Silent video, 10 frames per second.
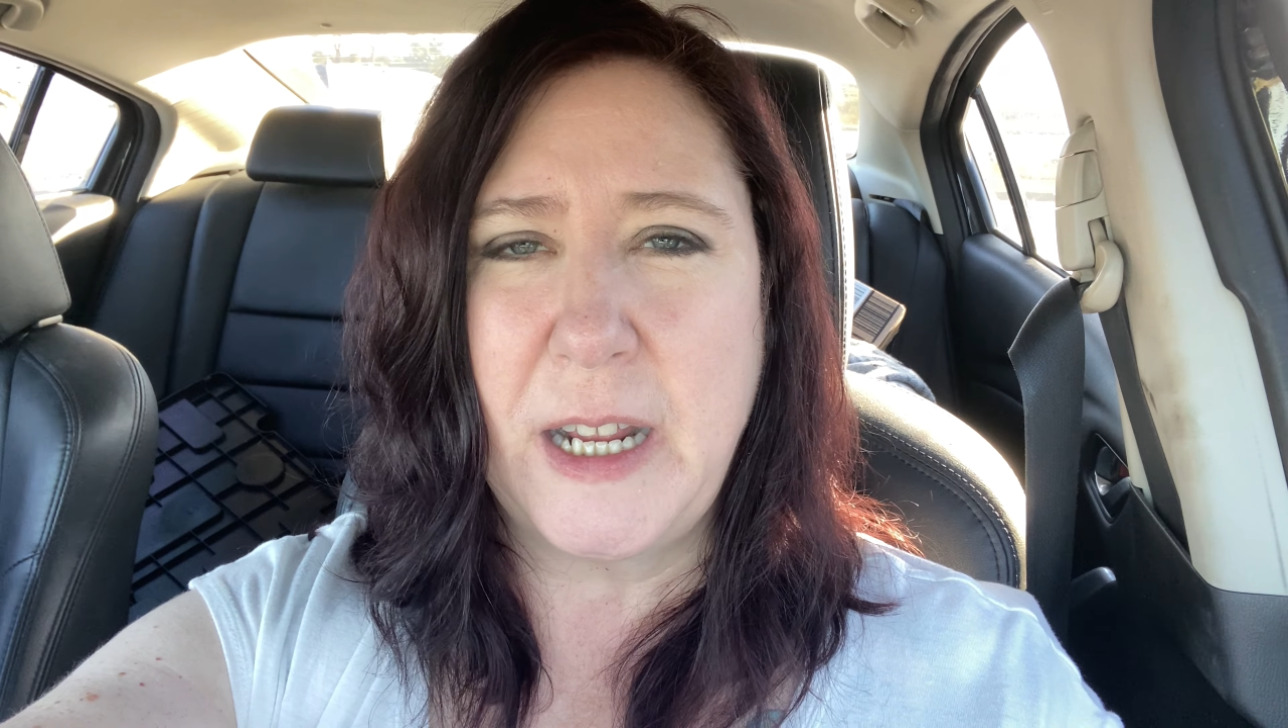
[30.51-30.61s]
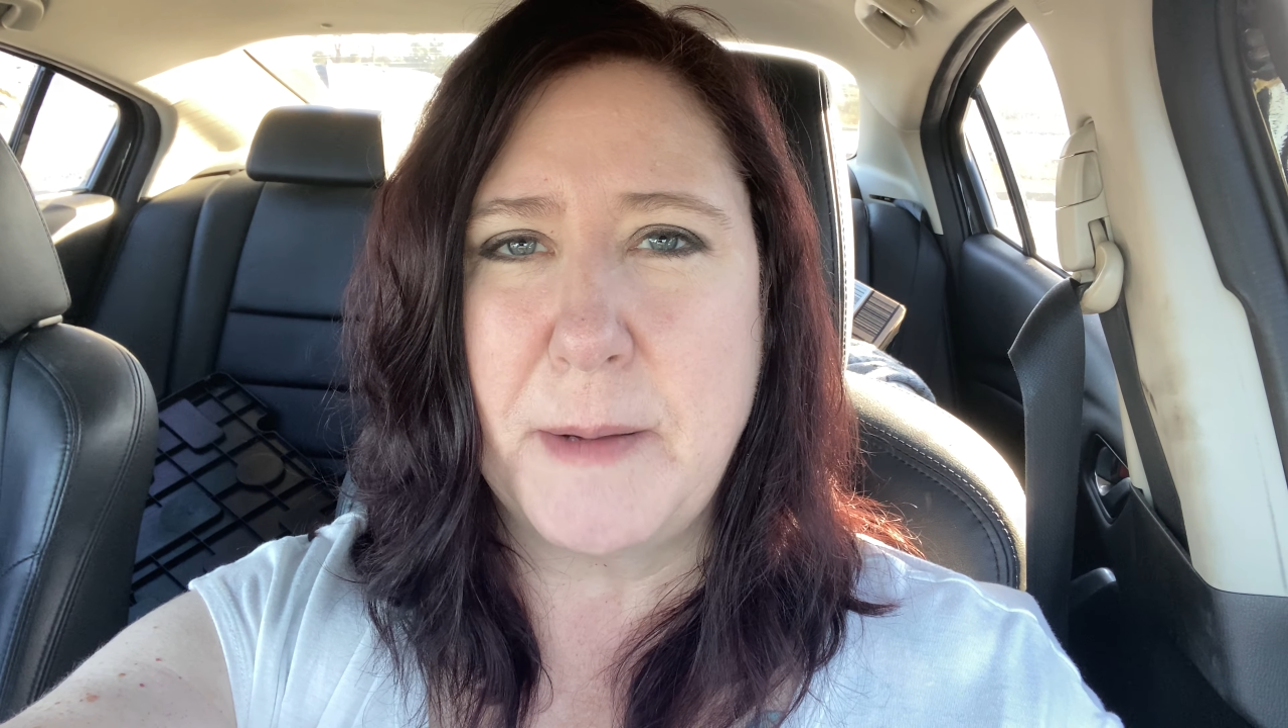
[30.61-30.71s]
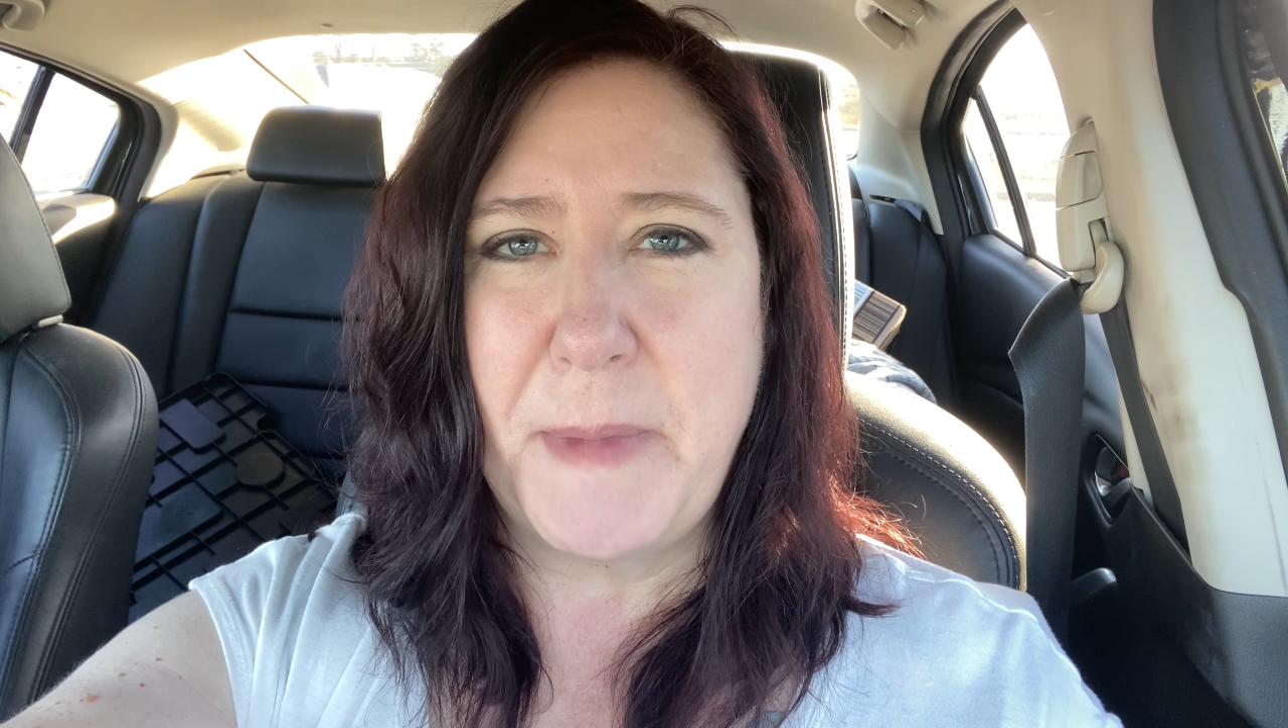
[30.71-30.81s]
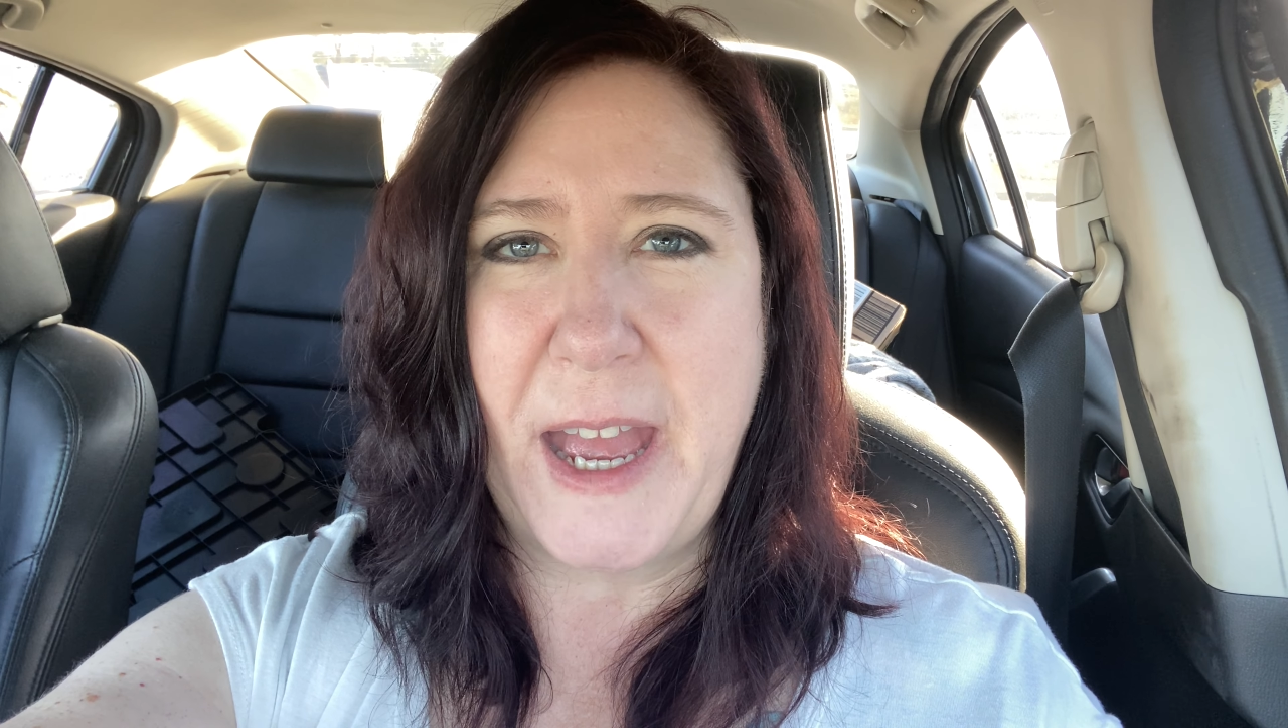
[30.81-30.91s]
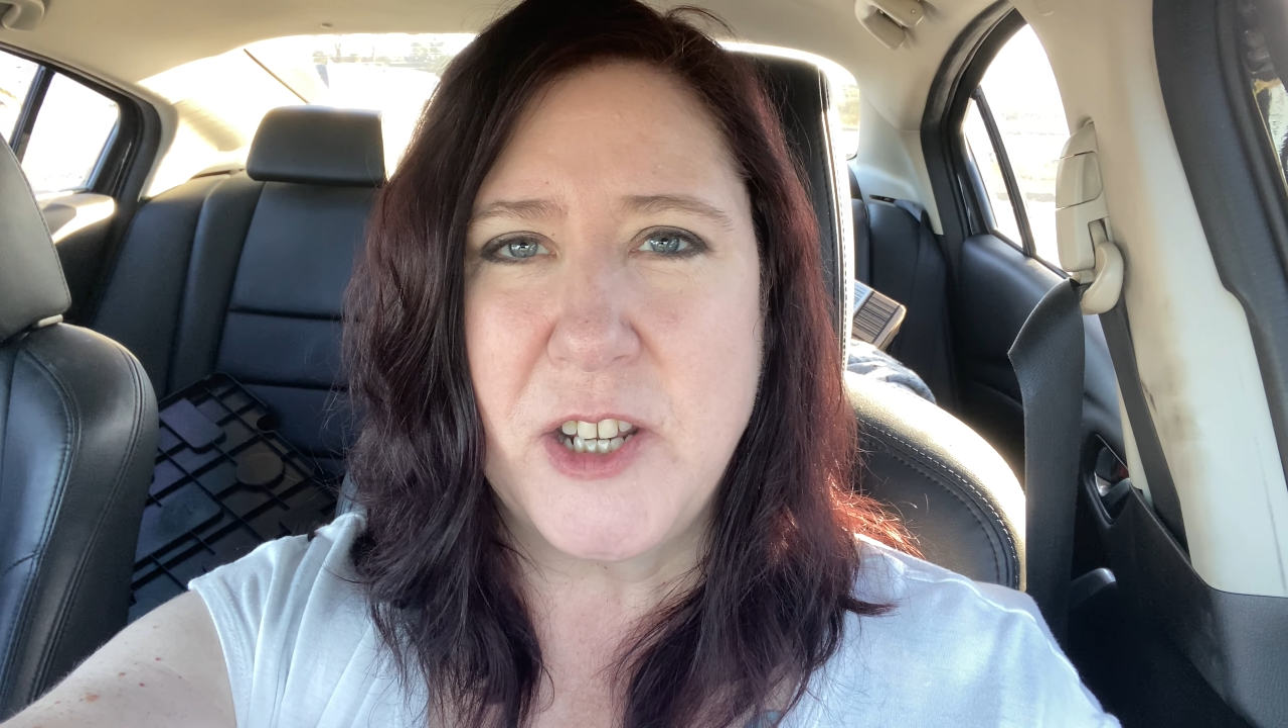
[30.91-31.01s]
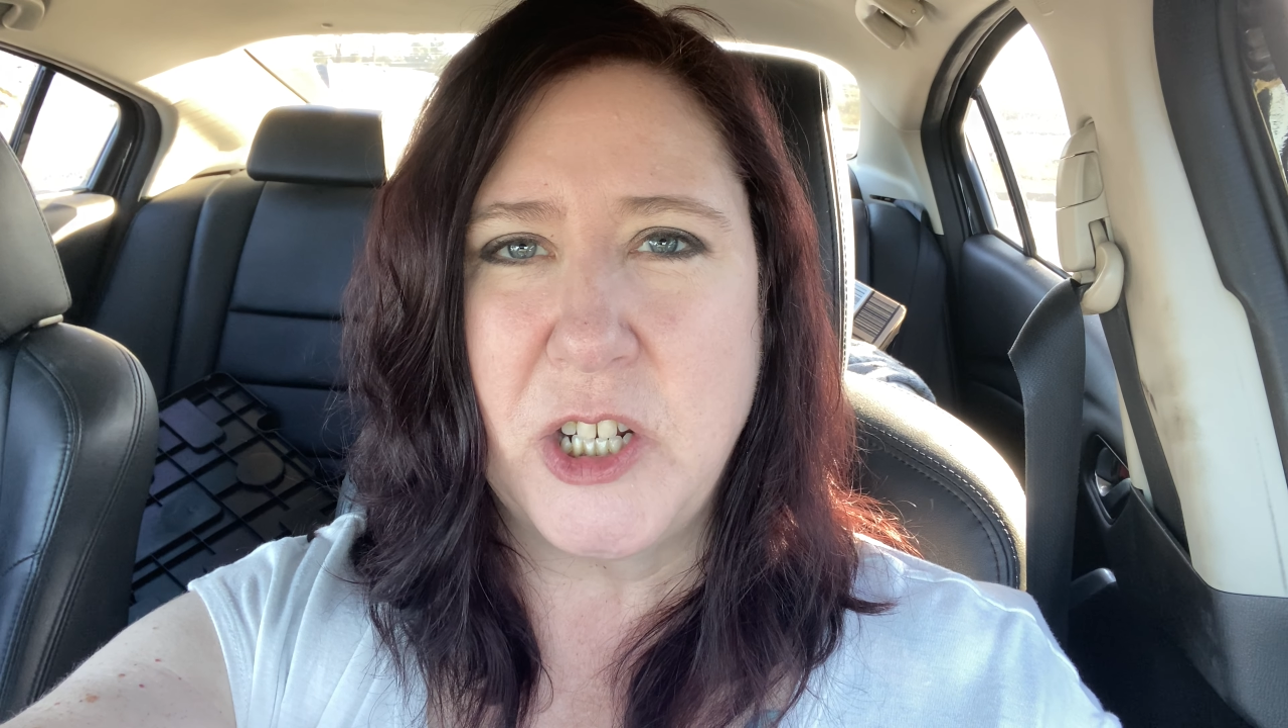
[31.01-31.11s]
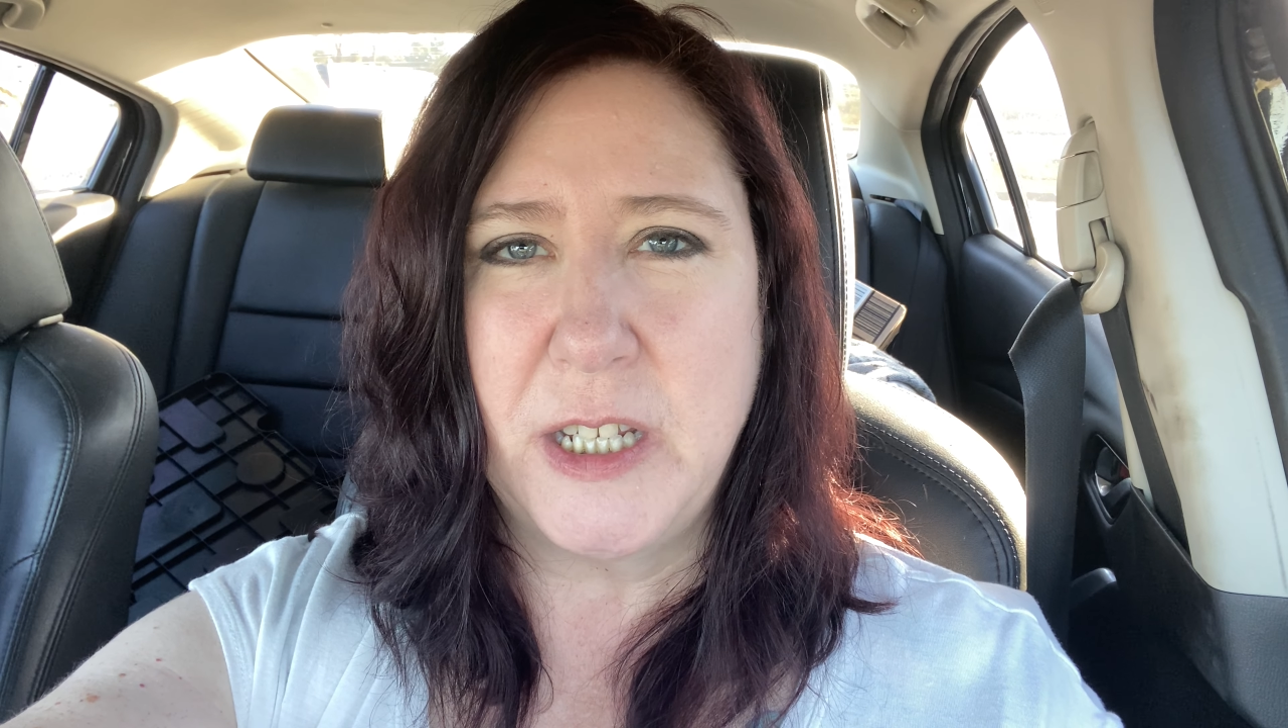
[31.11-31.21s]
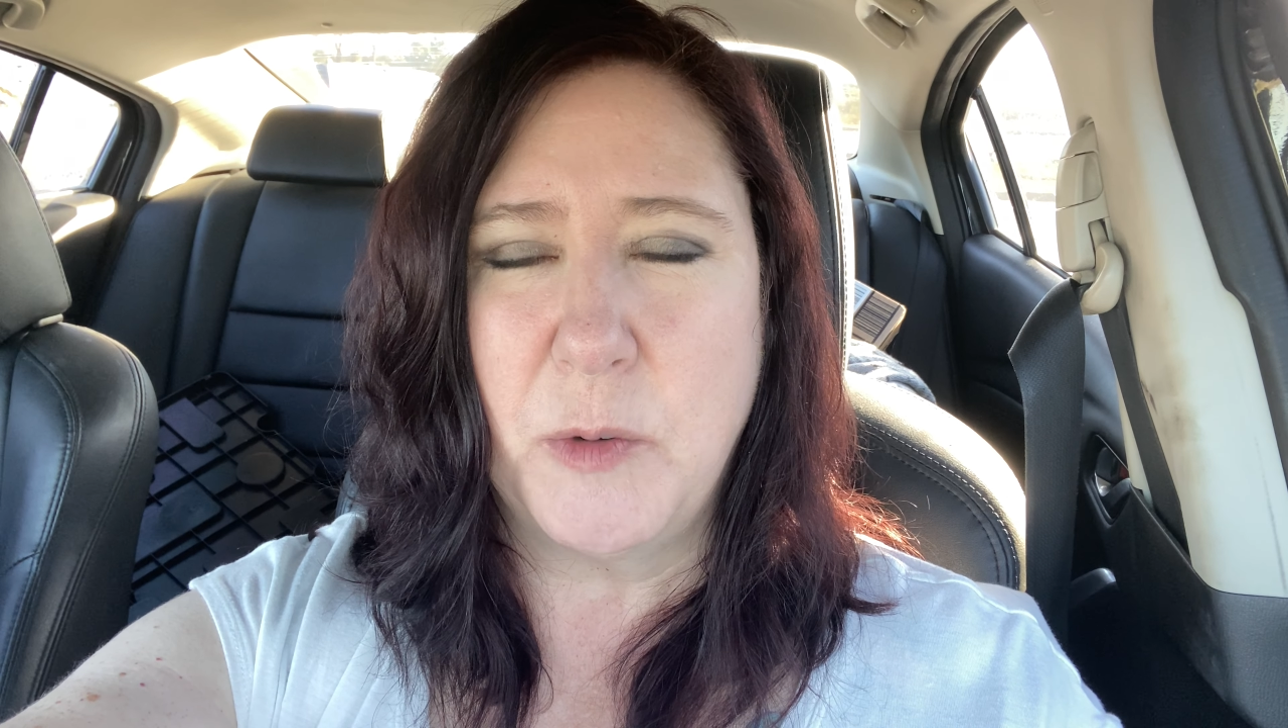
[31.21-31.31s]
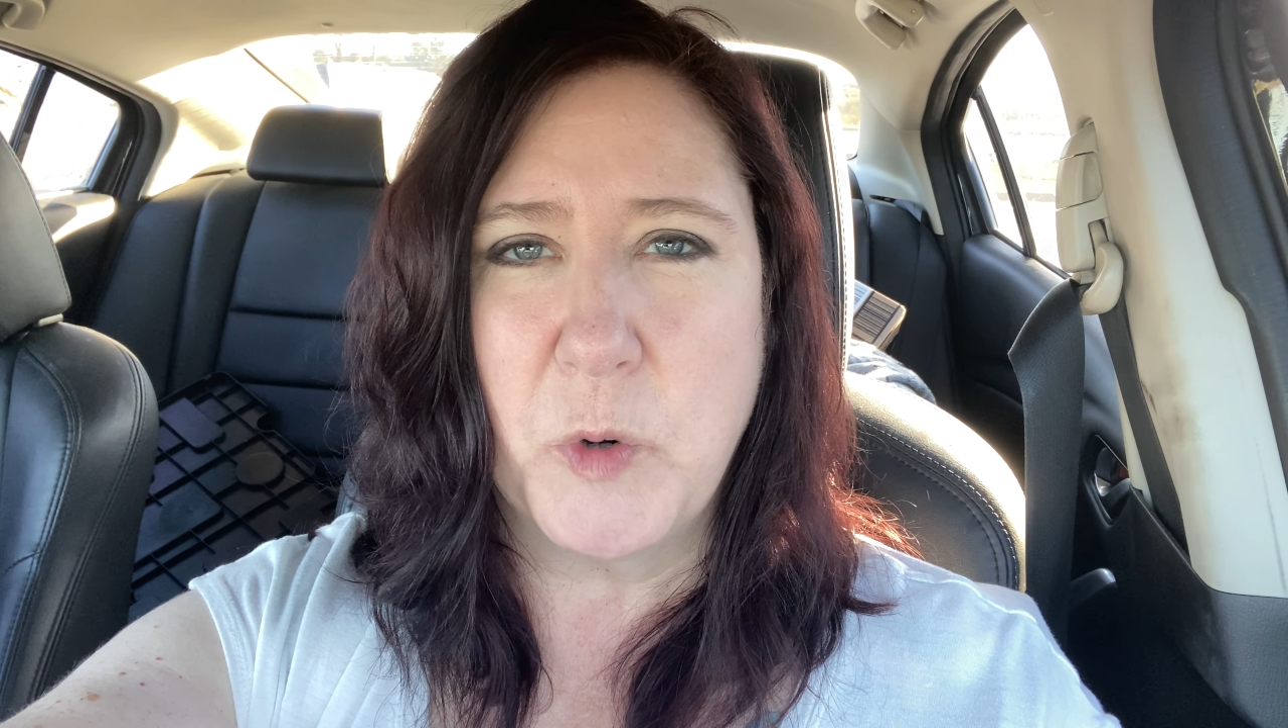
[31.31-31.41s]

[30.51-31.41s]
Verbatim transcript: at imagining